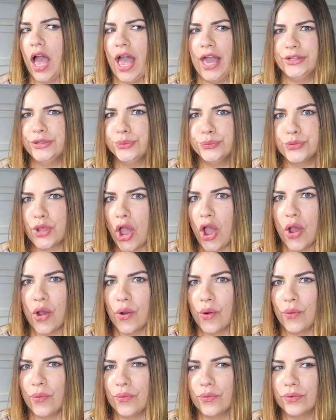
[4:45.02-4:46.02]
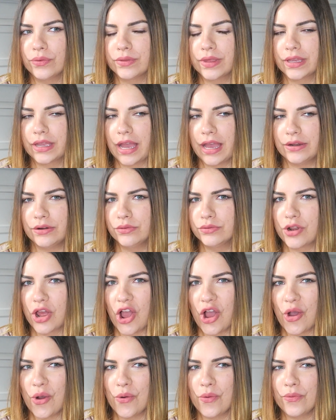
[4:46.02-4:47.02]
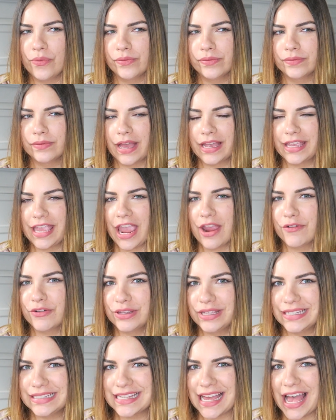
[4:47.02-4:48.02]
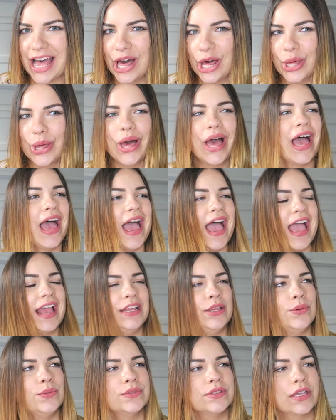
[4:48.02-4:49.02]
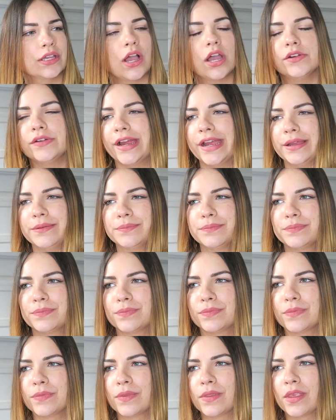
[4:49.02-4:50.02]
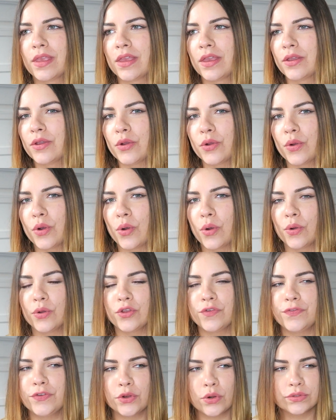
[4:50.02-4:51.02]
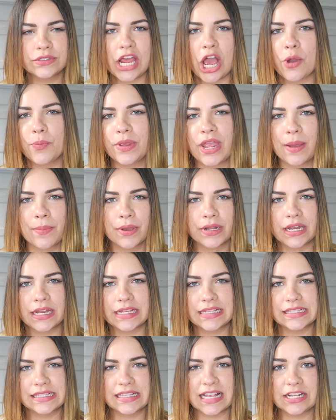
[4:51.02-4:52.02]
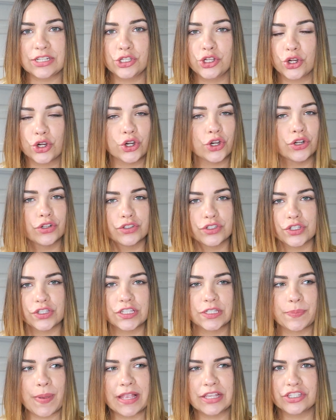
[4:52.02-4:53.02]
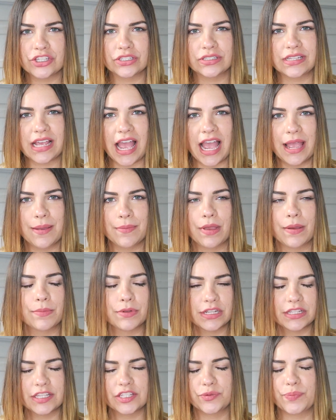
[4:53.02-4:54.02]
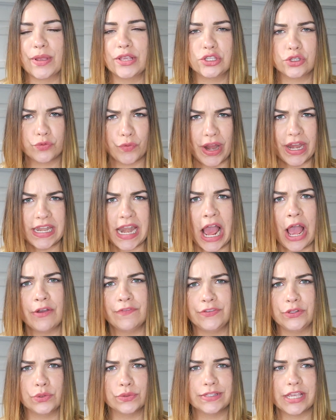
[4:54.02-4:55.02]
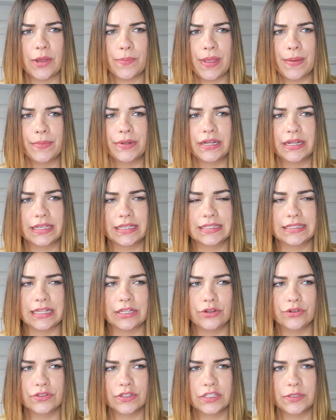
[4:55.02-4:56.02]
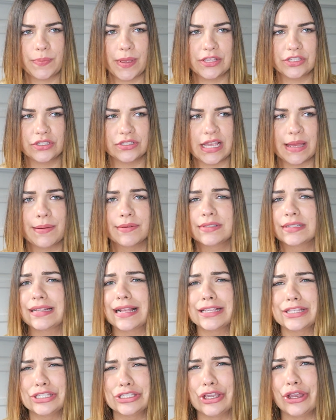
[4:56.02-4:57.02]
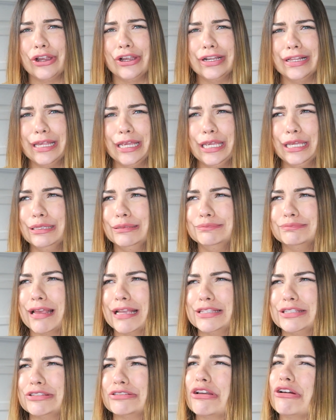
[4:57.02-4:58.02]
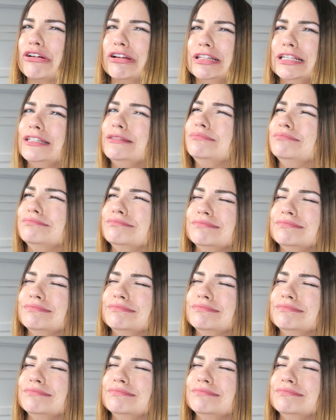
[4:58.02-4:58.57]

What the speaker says: I don't know, like I don't know, I can't really tell. And he was like, all right, oh, if you don't tell me, I'm gonna extend your suspension time. I'm gonna suspend you right now. If you don't tell me, I'm gonna extend your suspension time. I was like, that's Shirley, that's Shirley.